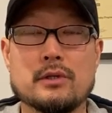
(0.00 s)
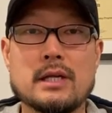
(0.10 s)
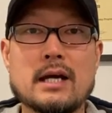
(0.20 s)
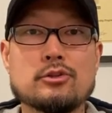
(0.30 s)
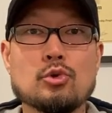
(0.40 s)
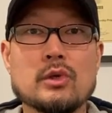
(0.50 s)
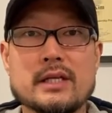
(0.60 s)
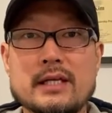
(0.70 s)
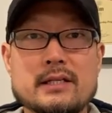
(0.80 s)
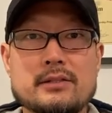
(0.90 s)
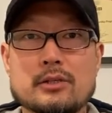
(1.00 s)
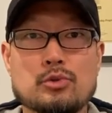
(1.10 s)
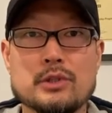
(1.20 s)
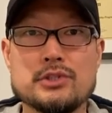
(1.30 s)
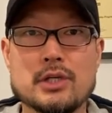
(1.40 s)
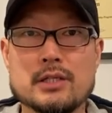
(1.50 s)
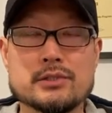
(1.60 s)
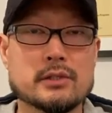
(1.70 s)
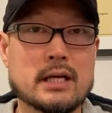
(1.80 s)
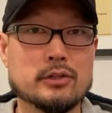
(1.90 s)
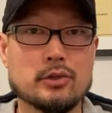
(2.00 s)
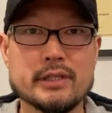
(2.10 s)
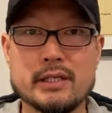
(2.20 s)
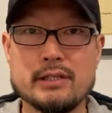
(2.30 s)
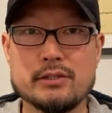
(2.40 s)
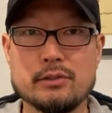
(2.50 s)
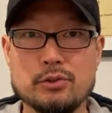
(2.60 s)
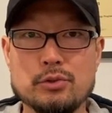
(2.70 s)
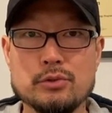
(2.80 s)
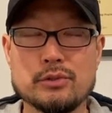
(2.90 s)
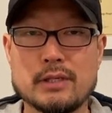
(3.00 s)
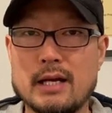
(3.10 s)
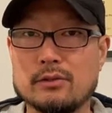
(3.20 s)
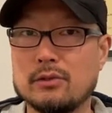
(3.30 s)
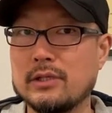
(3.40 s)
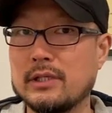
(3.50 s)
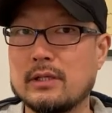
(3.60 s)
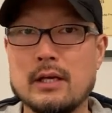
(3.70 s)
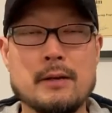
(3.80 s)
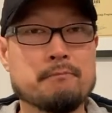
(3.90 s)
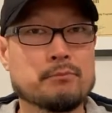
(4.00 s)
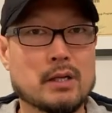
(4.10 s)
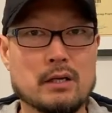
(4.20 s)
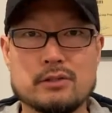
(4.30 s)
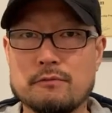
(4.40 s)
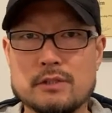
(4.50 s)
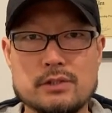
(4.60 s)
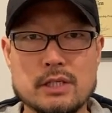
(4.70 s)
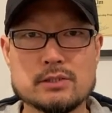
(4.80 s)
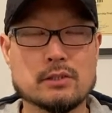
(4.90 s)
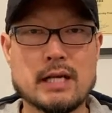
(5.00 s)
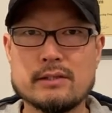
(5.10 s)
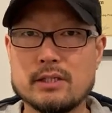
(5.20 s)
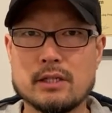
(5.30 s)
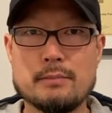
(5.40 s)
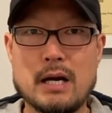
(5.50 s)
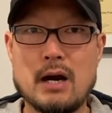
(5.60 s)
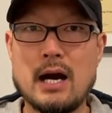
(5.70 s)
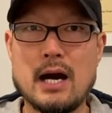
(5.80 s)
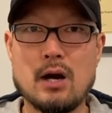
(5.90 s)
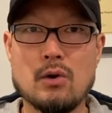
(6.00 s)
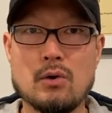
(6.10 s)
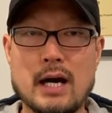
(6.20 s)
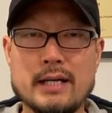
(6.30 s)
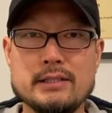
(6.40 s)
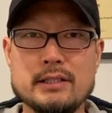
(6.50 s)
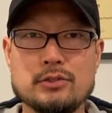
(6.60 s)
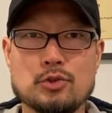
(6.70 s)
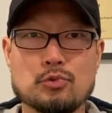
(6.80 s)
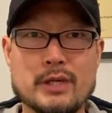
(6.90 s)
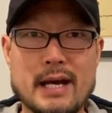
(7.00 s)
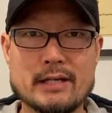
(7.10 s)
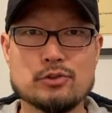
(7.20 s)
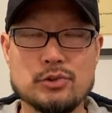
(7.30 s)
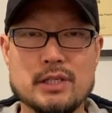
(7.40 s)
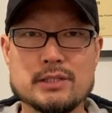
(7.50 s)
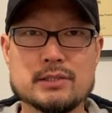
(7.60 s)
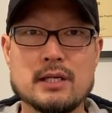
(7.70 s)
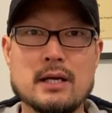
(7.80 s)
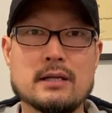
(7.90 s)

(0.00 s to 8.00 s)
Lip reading: They're not doing anything to adjust. They're not learning anything new. They're not learning different things. They're not thinking about how I need to react to this.